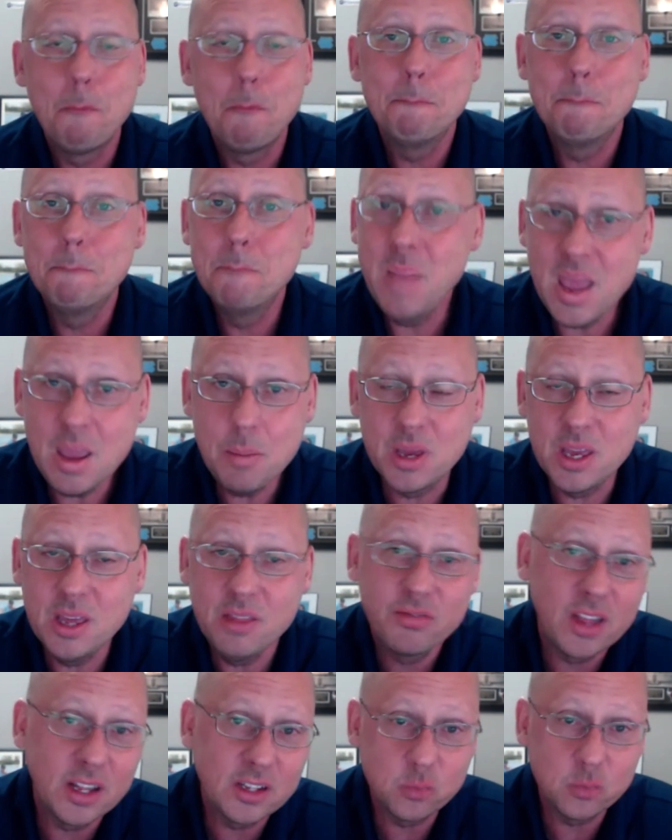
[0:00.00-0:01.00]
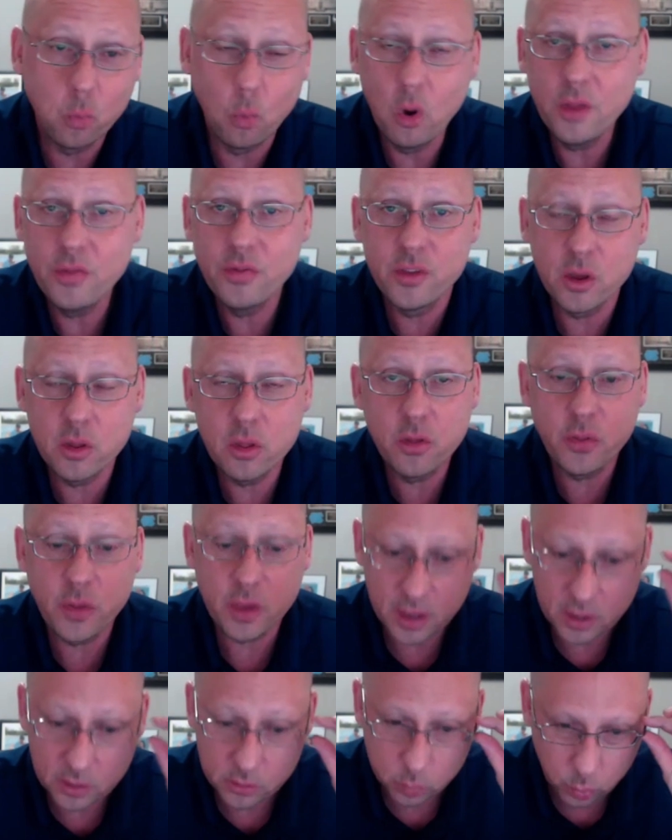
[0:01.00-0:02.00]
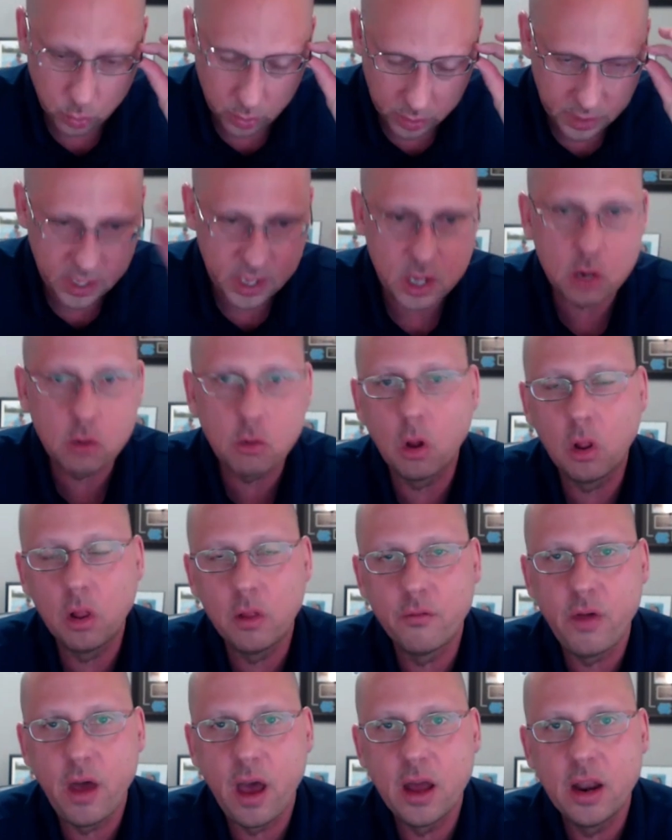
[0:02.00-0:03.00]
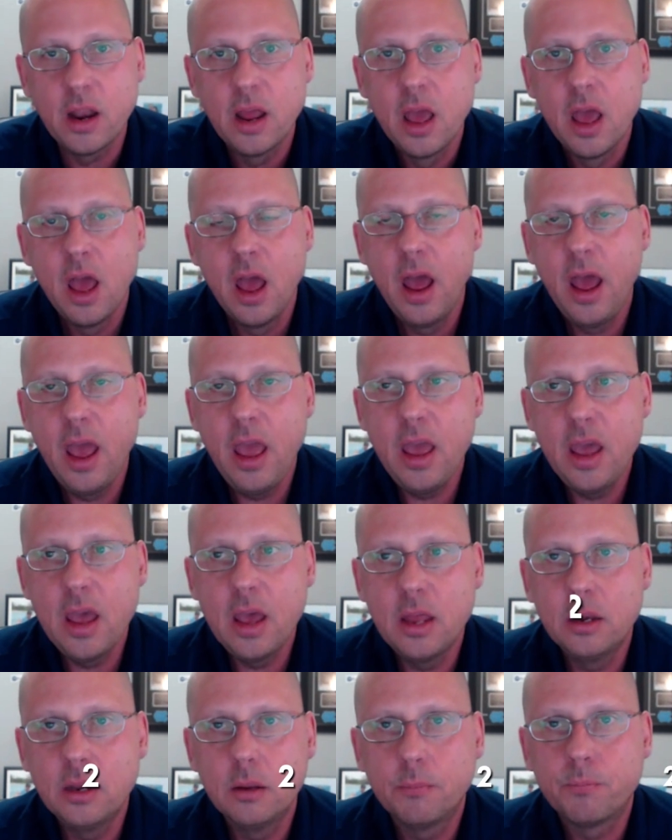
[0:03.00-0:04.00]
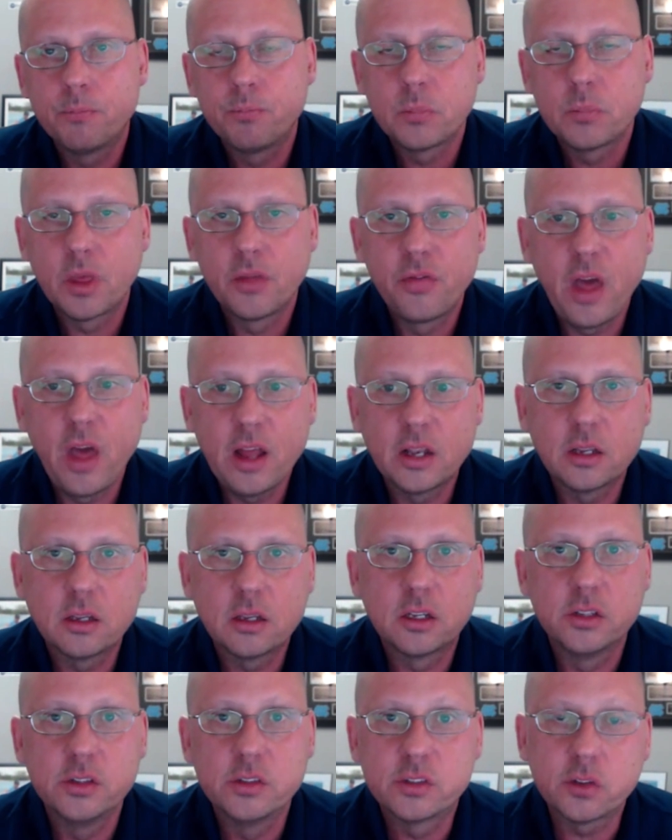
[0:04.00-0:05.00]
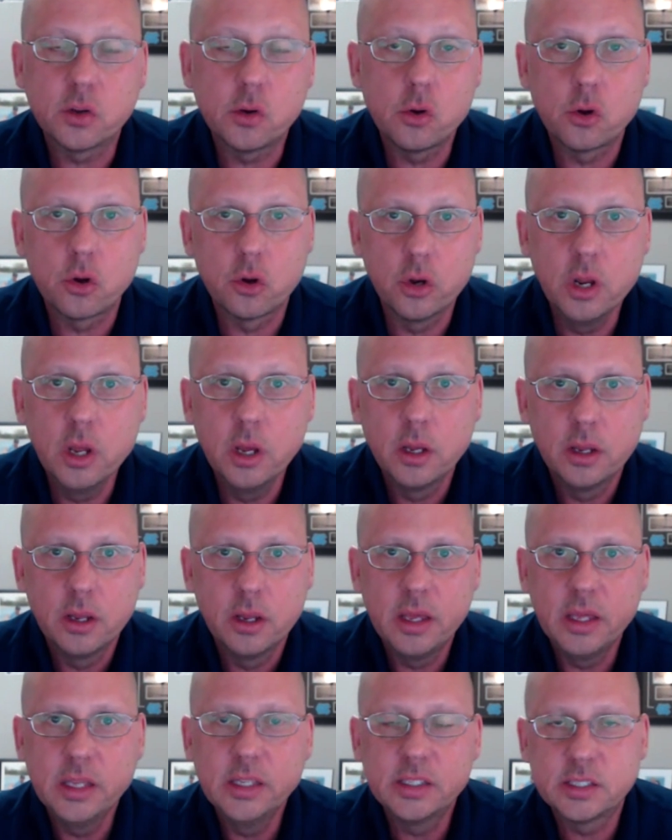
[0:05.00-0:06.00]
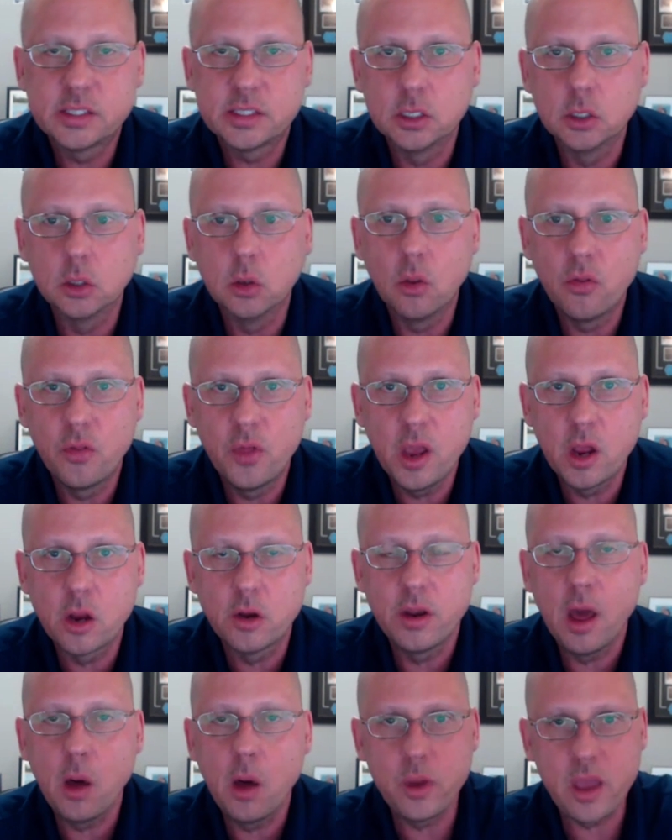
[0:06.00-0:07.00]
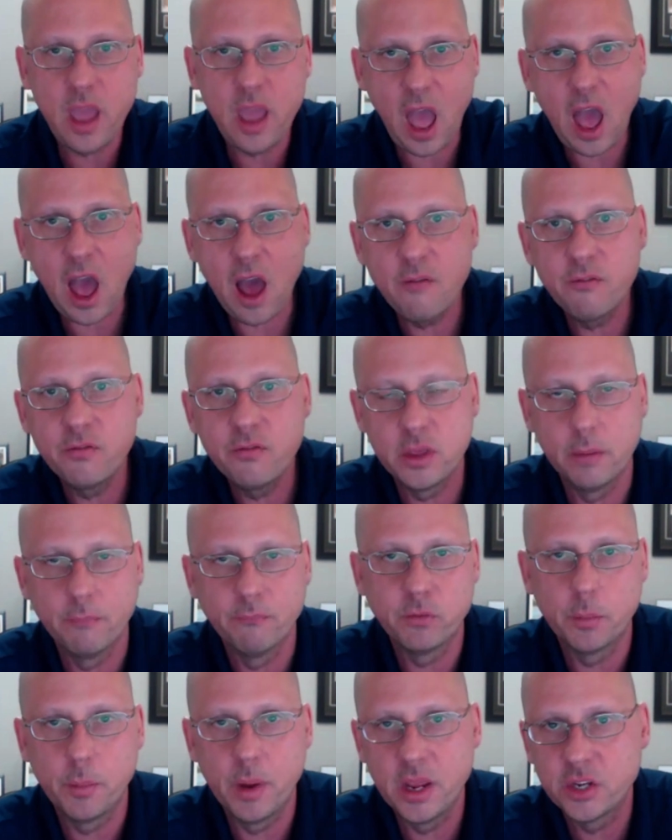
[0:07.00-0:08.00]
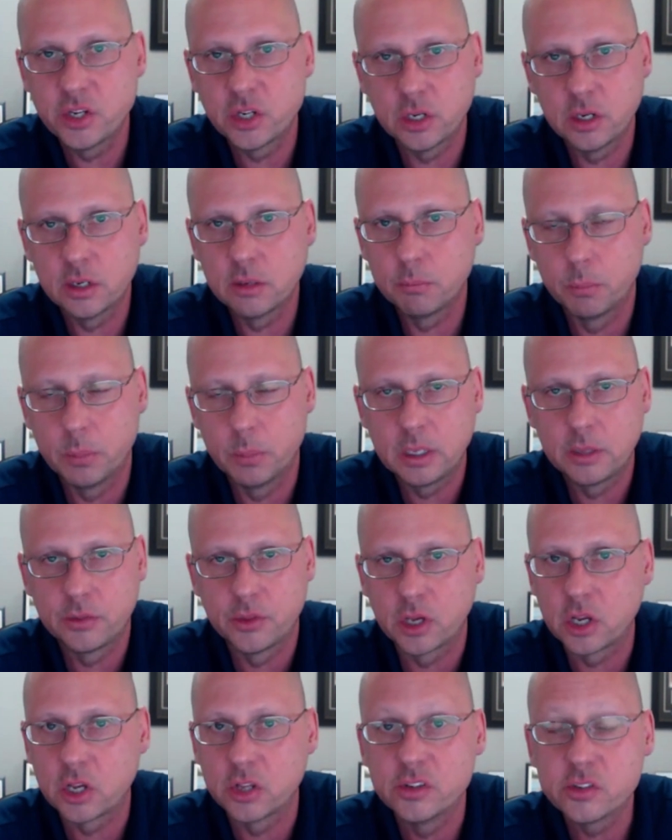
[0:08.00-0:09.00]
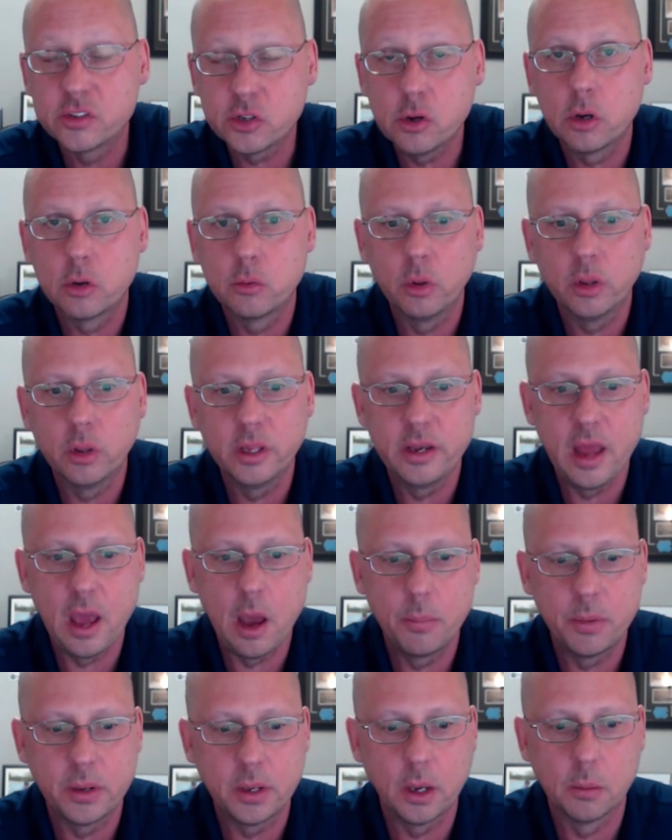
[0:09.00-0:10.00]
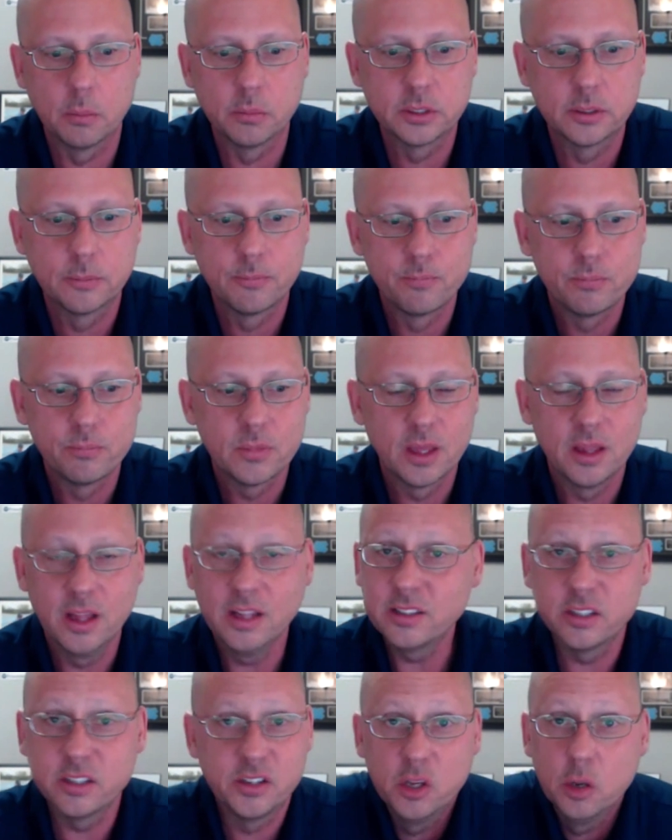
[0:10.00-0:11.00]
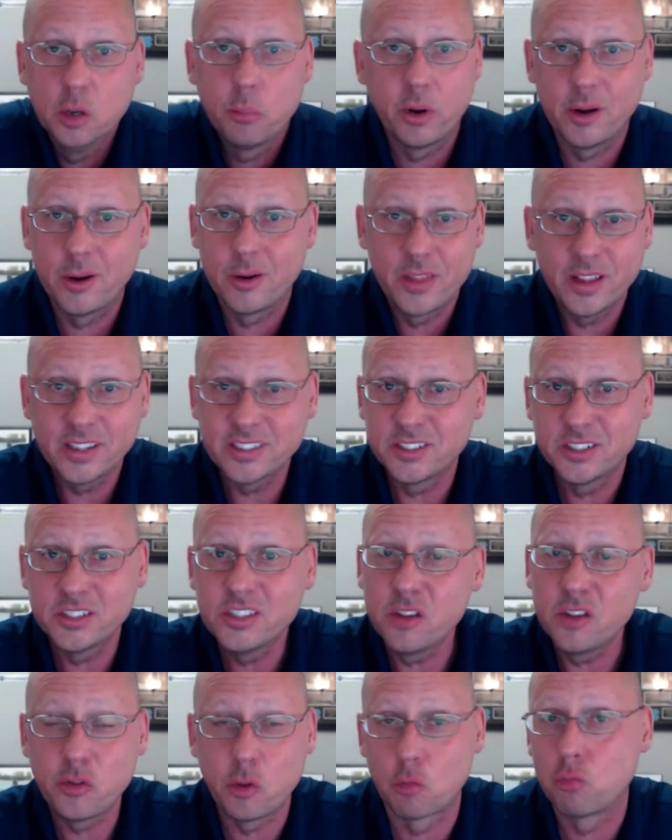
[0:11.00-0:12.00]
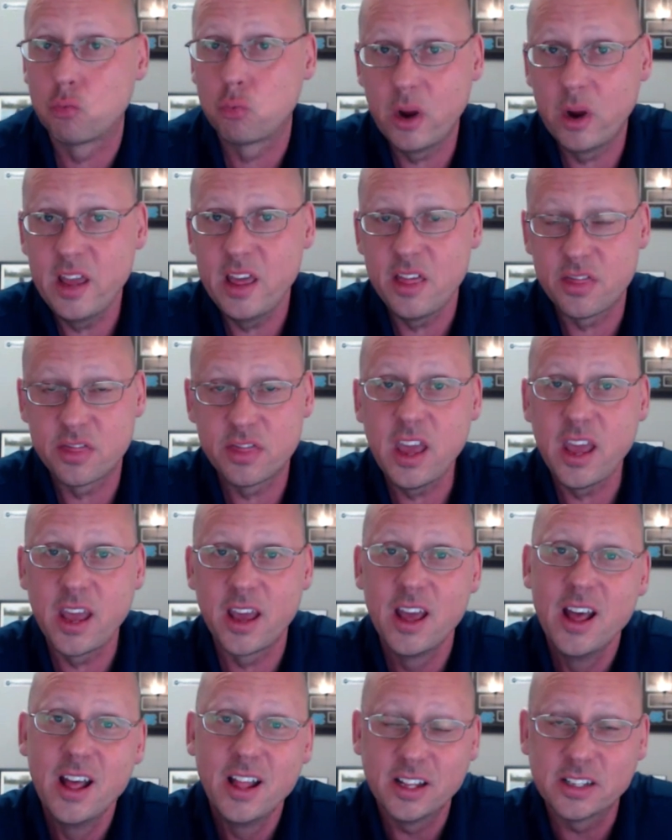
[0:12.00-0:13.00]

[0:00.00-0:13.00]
Maybe that's one. The other thing is we're going to hear all of that and that concern is still there. Now we have the information. The concern really now becomes, that's a deal breaker. That's just not the right thing.